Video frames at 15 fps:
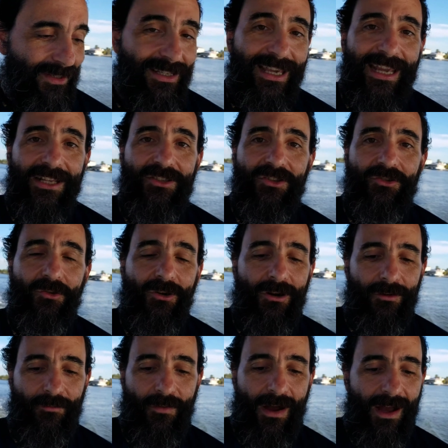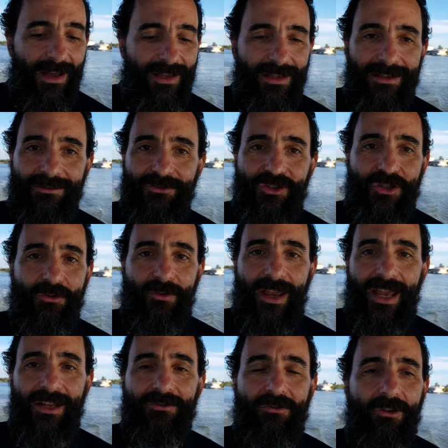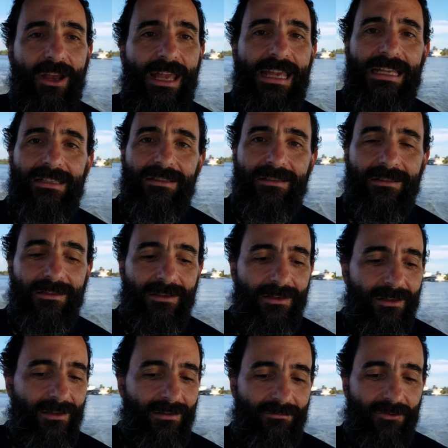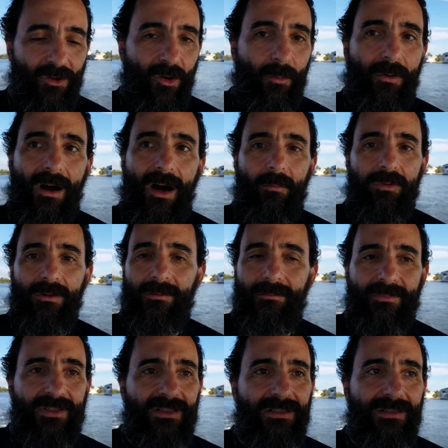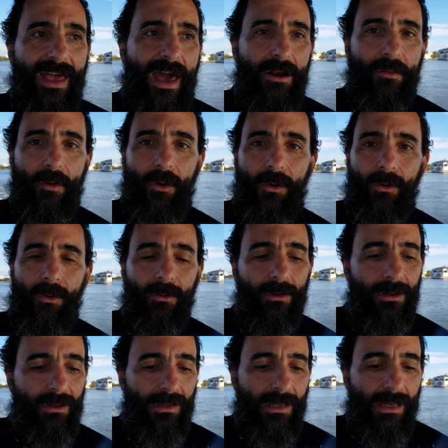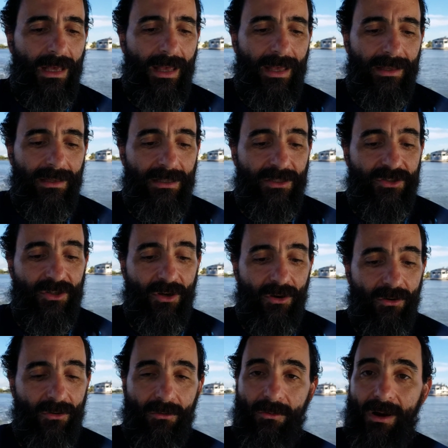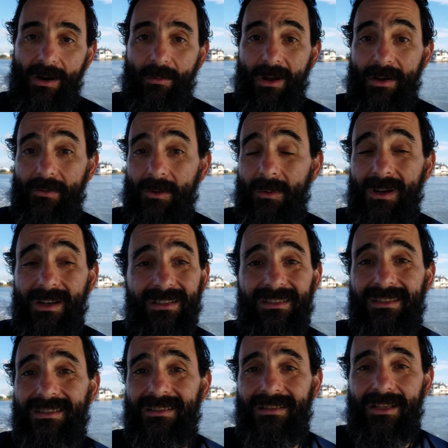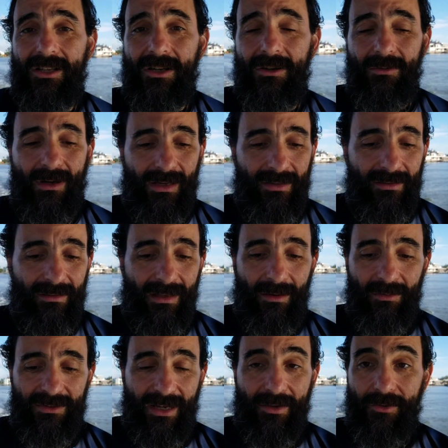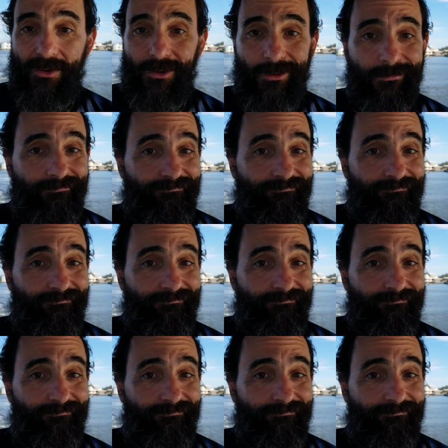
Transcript: Gauges are all fine. She ran great. No problems out of the hole. So whatever it was, it was either